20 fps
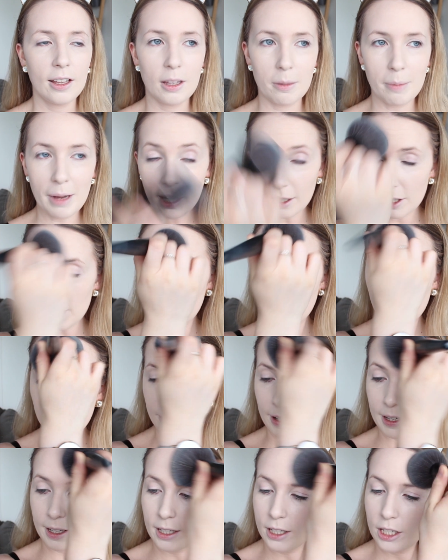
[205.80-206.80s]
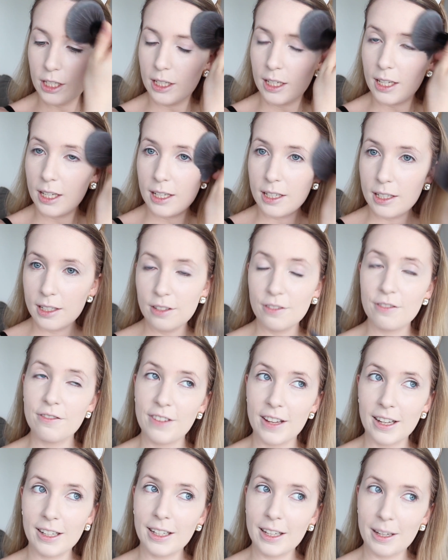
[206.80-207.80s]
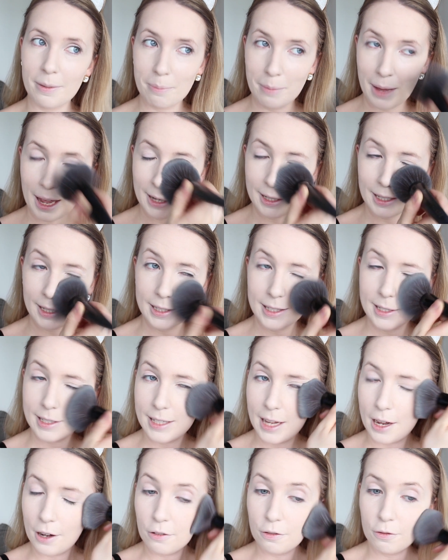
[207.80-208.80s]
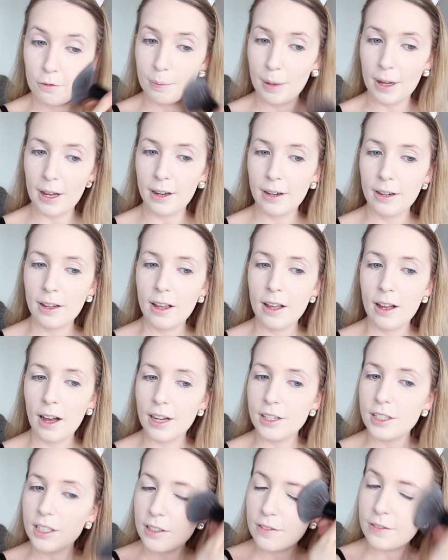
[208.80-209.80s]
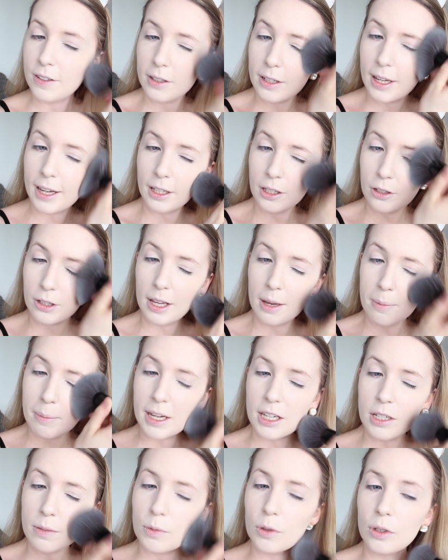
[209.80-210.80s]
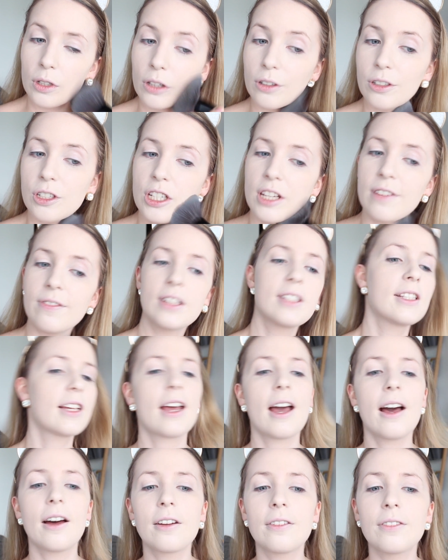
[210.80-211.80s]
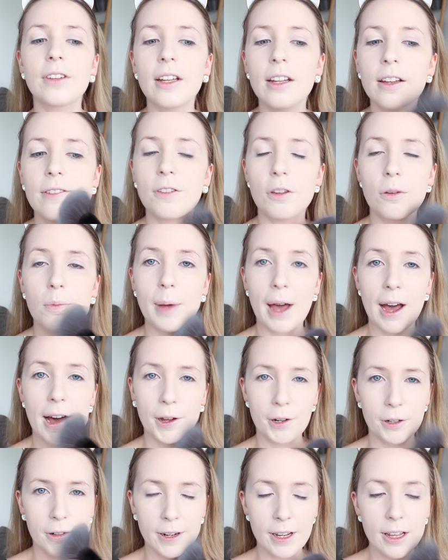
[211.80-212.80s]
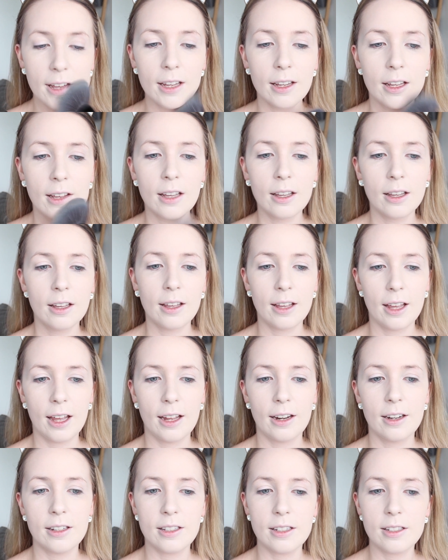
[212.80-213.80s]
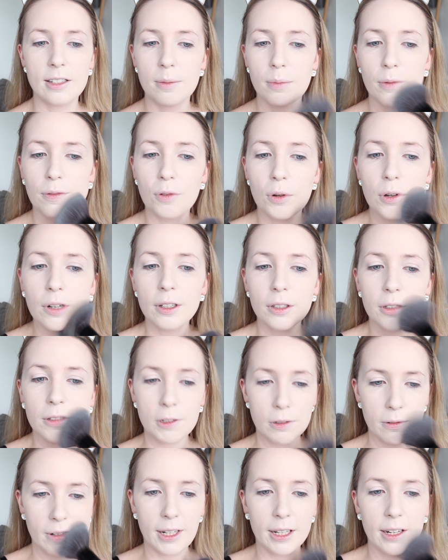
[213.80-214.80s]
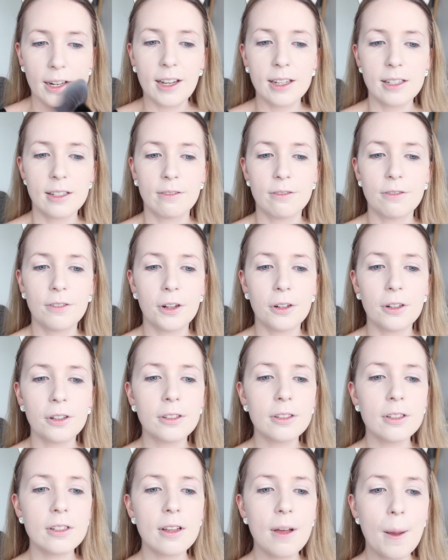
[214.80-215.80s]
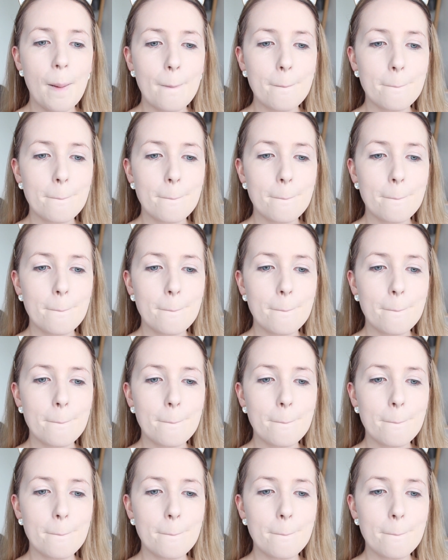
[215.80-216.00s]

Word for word: The Marc Jacobs foundation is fairly matte itself, but I just feel like you get much more longevity out of it if you powder it, and as I said before, it looks really nice in photos.